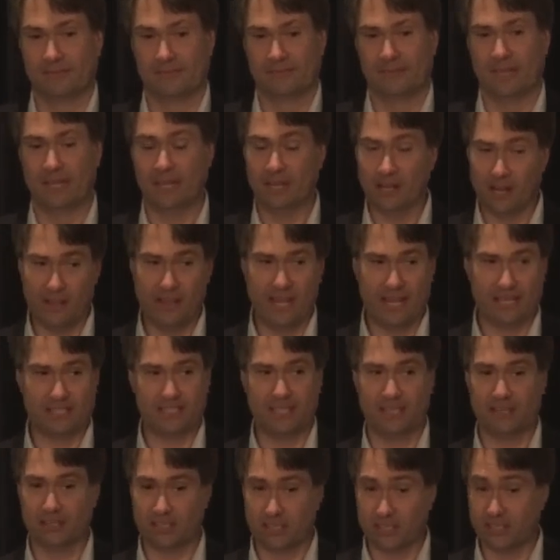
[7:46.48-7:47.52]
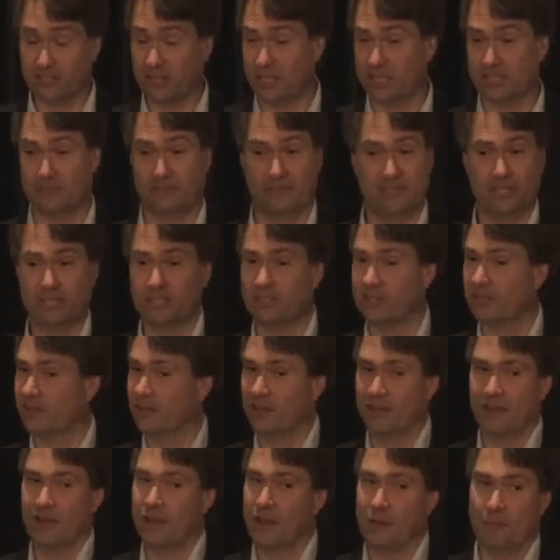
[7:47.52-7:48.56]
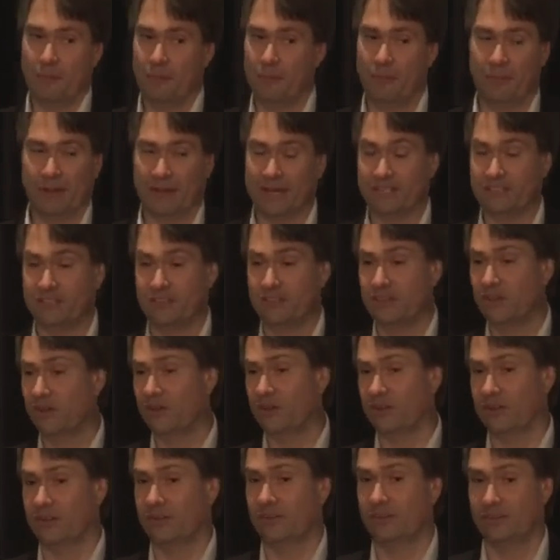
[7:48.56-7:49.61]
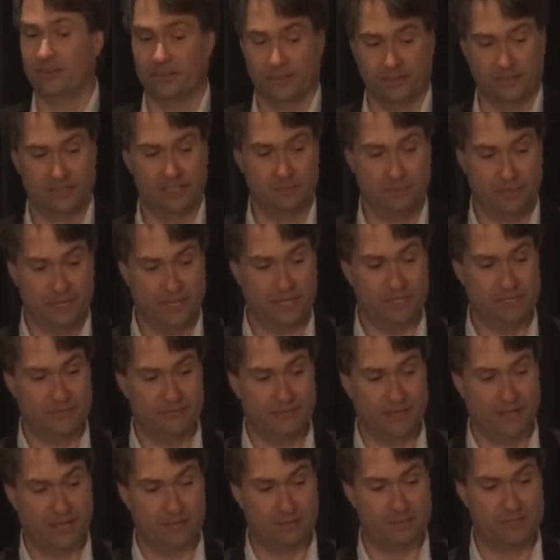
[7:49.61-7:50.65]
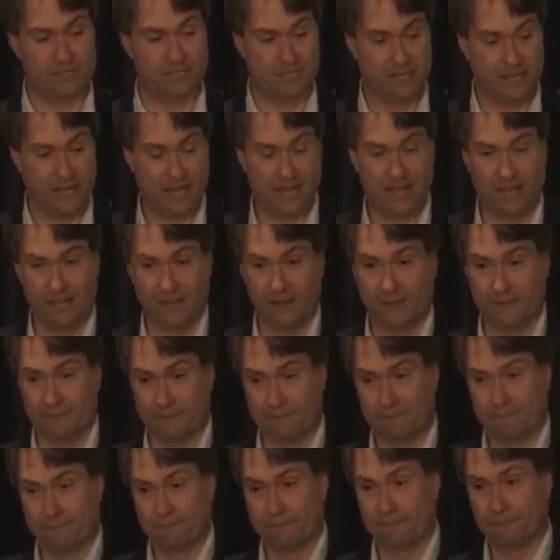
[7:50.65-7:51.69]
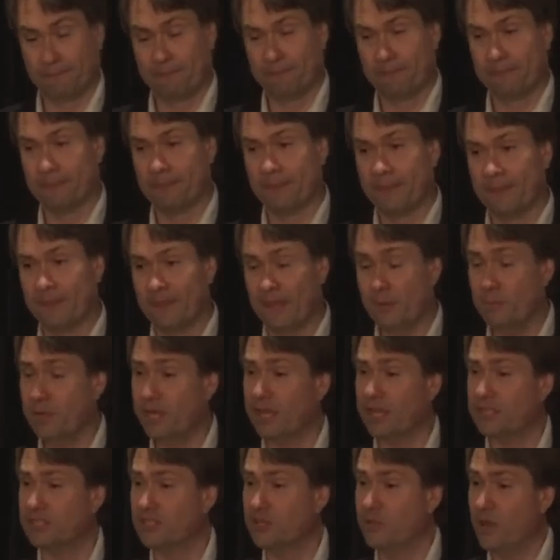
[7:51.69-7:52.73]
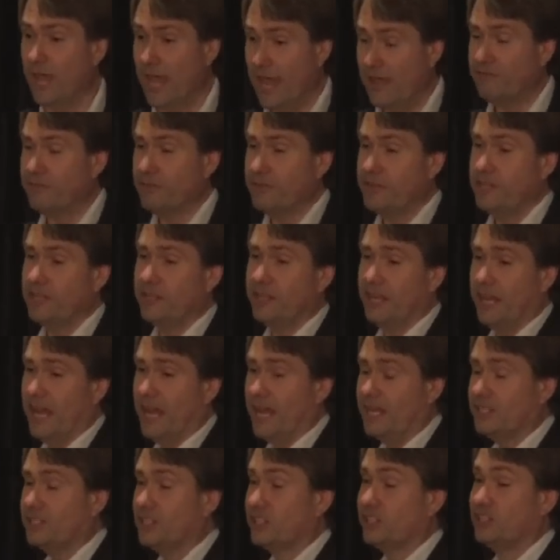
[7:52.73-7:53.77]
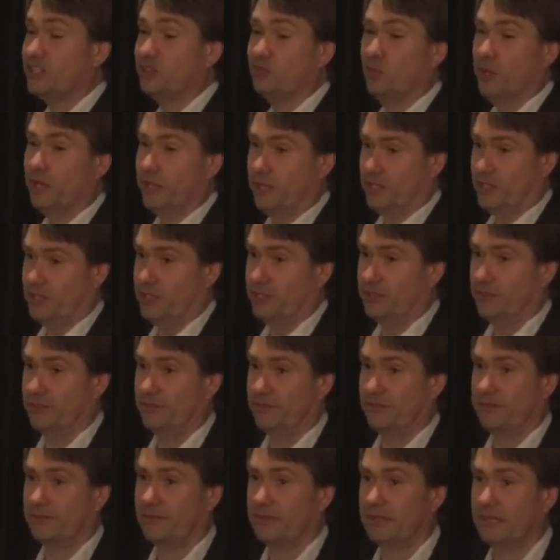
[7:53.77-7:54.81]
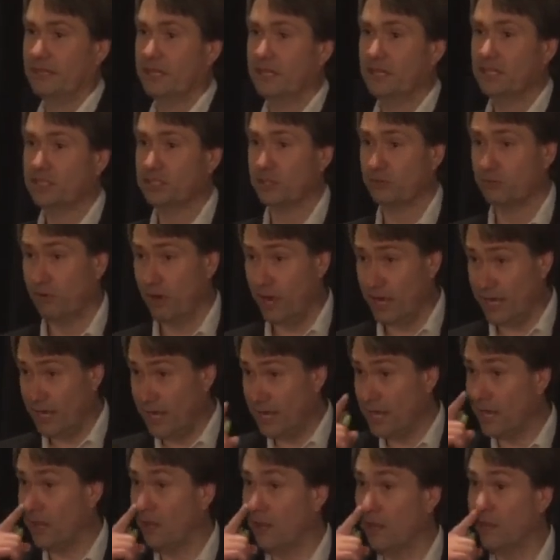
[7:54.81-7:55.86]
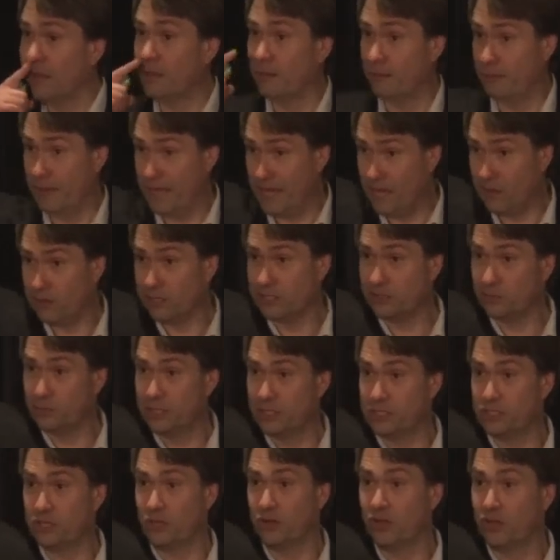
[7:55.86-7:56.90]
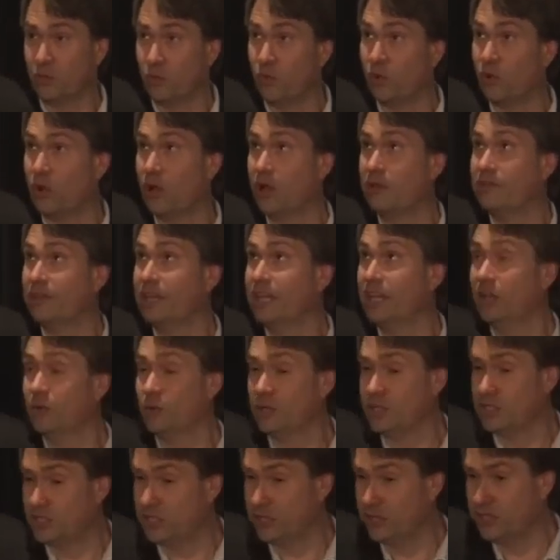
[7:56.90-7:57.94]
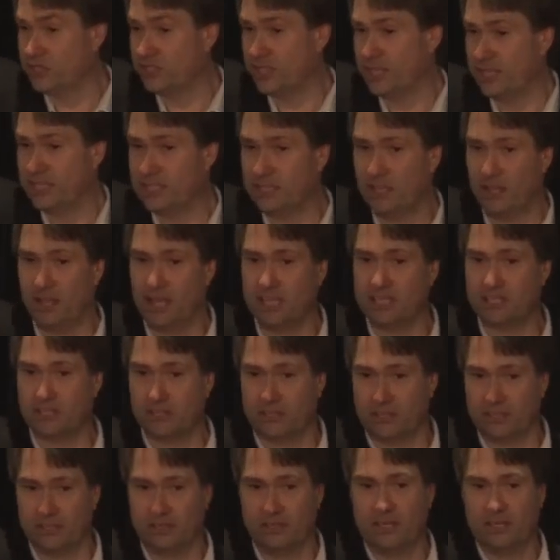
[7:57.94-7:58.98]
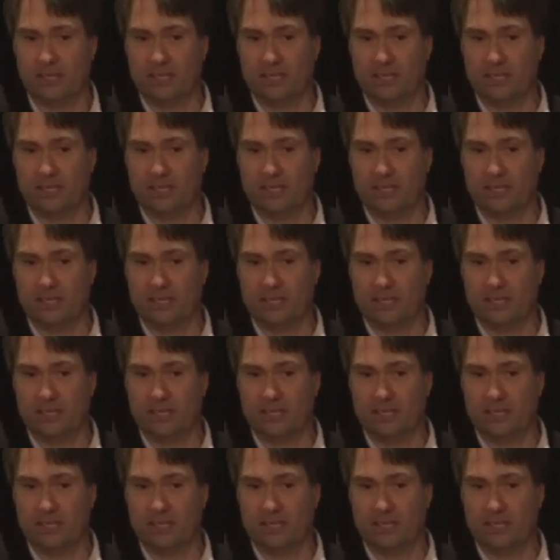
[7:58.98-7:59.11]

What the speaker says: I know that sounds science fiction, but it's not. It's being developed today. Then we get to everything that has a switch. So right now, the power switch on the wall over here, which turns these lights on,